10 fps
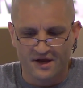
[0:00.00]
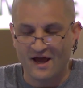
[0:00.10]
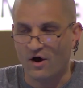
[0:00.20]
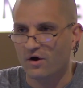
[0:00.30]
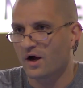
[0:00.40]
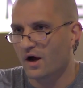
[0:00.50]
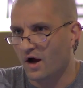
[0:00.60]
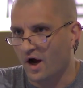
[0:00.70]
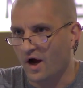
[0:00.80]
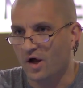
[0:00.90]
Now,
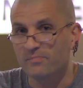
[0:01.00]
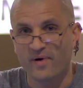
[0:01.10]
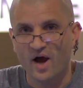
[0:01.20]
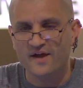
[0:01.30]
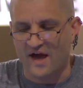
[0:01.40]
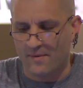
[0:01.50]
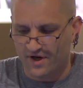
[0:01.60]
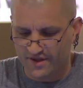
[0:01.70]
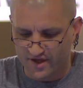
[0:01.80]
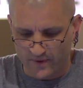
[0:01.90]
I'll buy that,
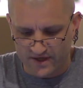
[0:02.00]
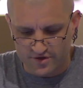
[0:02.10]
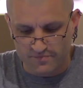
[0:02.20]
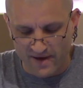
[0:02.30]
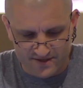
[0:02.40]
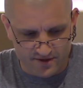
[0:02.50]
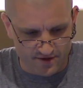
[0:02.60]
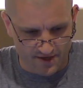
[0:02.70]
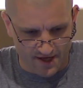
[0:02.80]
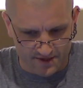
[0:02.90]
but I think we can do better
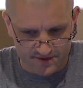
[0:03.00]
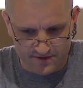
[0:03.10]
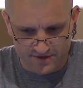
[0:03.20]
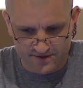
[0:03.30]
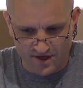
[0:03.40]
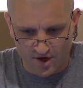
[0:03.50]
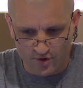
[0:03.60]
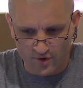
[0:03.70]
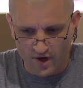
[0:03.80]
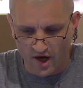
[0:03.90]
than that.
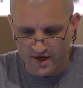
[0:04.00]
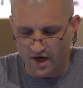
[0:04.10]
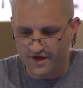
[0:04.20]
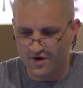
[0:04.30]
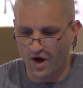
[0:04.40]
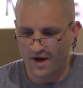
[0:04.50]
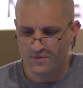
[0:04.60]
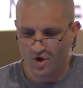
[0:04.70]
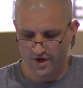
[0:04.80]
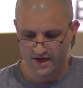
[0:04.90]
So I'm
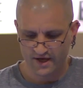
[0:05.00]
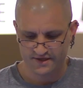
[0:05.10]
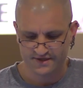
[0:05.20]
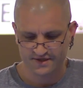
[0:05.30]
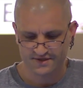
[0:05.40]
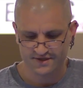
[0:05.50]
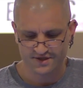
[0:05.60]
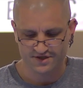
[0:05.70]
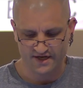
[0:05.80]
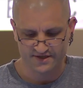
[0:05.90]
not here to
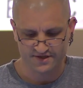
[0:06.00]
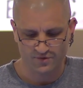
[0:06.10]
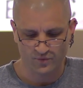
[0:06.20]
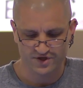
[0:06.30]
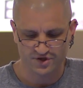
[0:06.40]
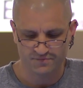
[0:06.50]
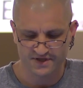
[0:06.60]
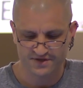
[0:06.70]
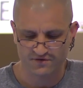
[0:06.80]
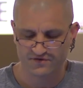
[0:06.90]
suggest that we should be
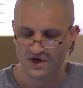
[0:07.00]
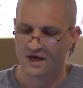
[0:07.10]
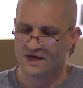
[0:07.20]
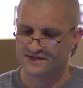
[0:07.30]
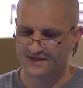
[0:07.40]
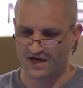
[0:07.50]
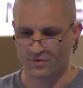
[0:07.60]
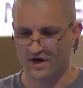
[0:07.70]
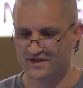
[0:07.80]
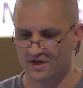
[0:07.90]
sort of
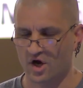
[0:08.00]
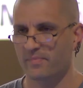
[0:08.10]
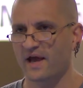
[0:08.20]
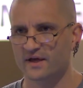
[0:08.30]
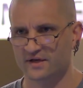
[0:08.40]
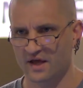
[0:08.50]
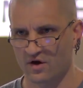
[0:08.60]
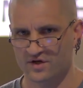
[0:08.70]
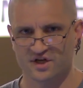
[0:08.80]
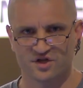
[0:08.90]
celebrating our pagan
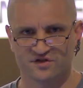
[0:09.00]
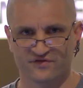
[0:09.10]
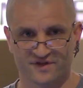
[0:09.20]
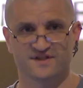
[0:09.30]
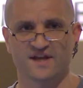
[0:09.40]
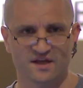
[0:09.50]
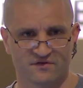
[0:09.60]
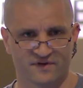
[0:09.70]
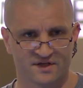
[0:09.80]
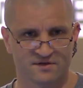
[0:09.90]
heritage for the sake
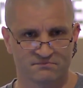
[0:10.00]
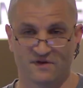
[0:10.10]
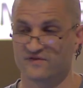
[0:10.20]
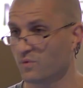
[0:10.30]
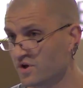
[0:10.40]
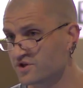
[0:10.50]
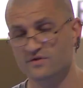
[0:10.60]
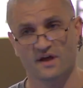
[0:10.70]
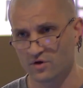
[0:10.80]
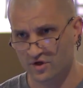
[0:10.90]
of it. If you want to do
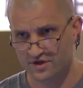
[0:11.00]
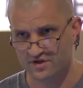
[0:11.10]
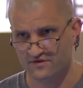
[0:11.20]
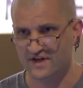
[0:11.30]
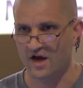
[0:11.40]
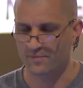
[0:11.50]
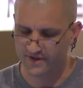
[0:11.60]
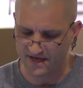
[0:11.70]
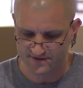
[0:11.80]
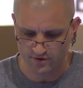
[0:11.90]
that, knock yourselves out. But
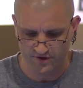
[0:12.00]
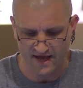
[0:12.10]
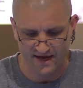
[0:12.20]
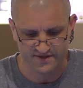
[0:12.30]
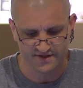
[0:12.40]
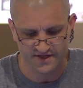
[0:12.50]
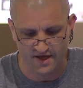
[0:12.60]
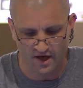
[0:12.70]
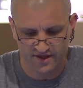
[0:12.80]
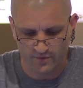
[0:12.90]
that's not the axis
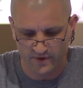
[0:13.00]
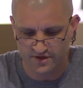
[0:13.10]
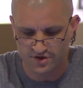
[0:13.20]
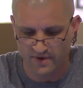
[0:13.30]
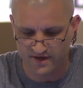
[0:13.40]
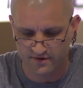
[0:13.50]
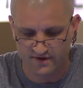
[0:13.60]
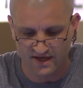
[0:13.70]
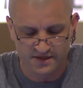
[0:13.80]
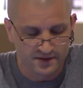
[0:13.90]
here. I think we can do better than
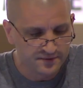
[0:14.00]
that.